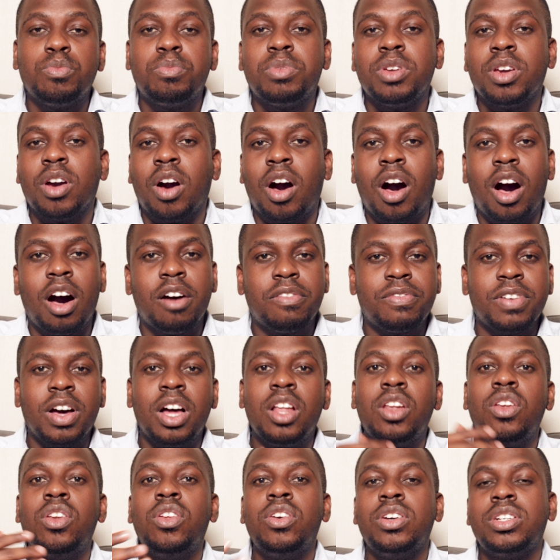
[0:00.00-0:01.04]
your behalf,
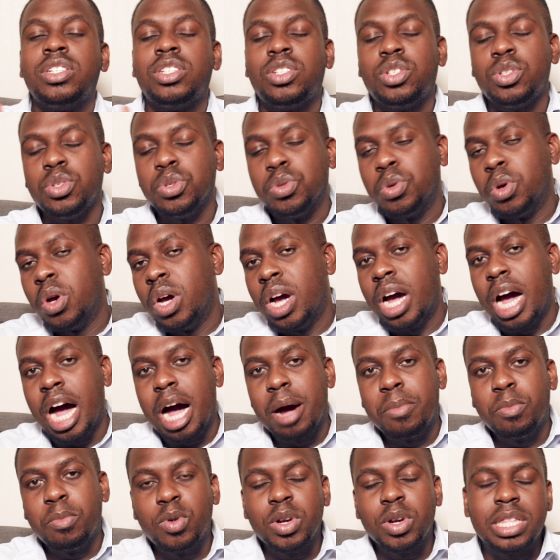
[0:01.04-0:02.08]
alert you
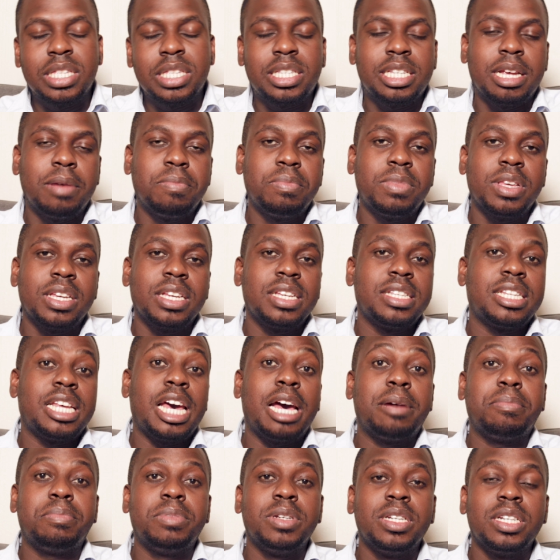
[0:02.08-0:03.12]
um, when something is
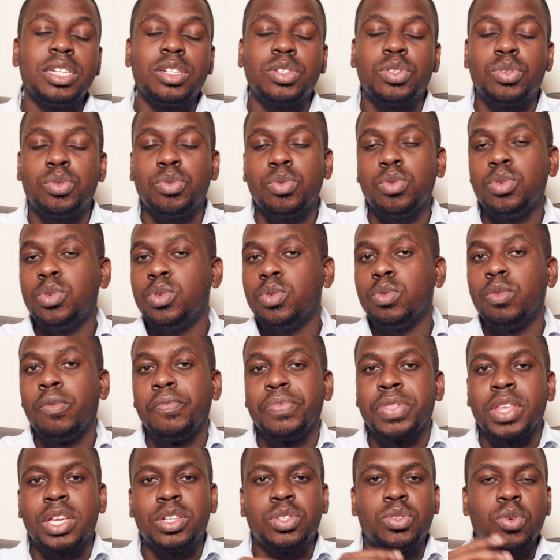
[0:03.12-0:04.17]
happening to you.
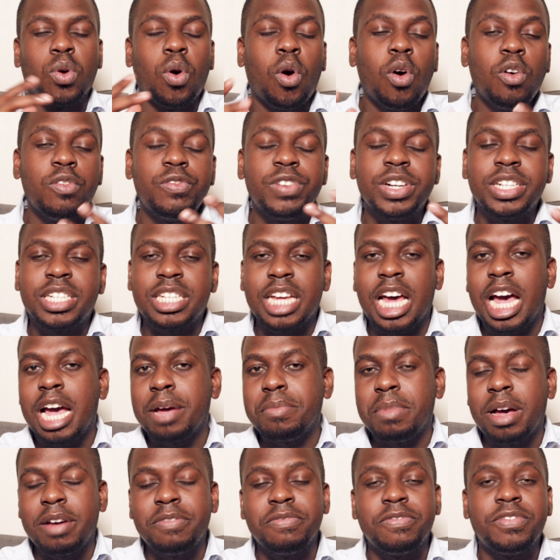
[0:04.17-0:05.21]
So over time,
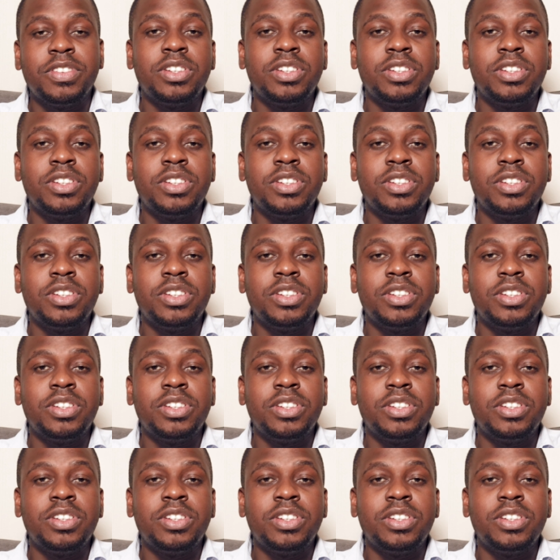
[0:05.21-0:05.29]
I'm